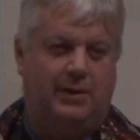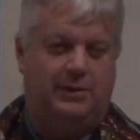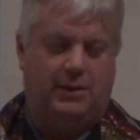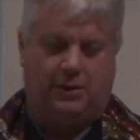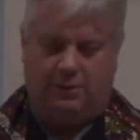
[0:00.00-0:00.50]

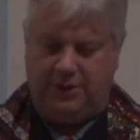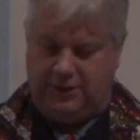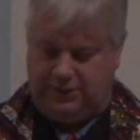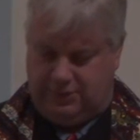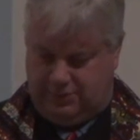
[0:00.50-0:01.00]
that all we
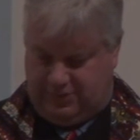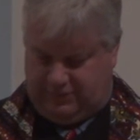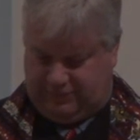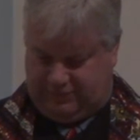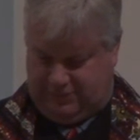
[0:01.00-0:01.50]
can do
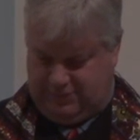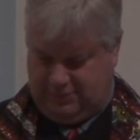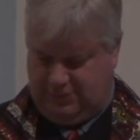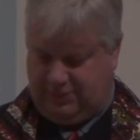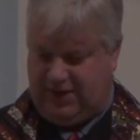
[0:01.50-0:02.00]

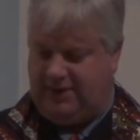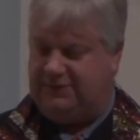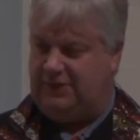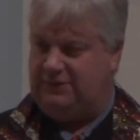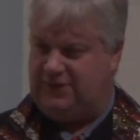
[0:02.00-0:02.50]
is
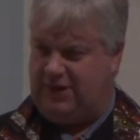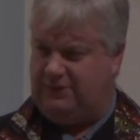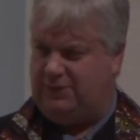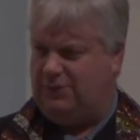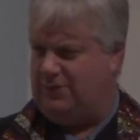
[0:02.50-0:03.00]
repent and
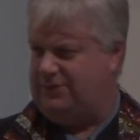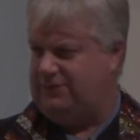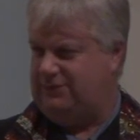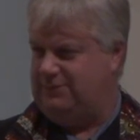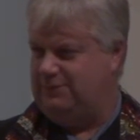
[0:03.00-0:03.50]
change
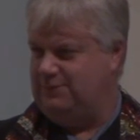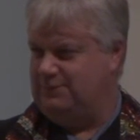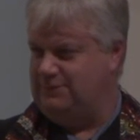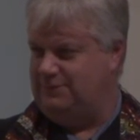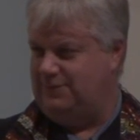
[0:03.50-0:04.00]
course
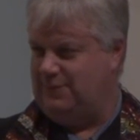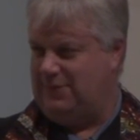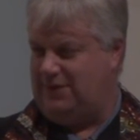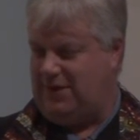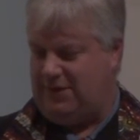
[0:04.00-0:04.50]

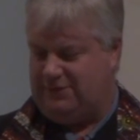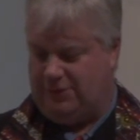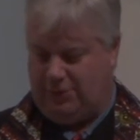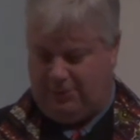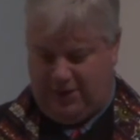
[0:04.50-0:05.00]
and
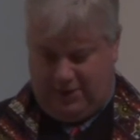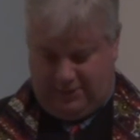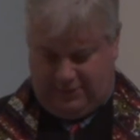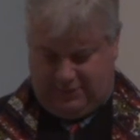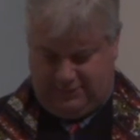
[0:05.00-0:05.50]
turn around.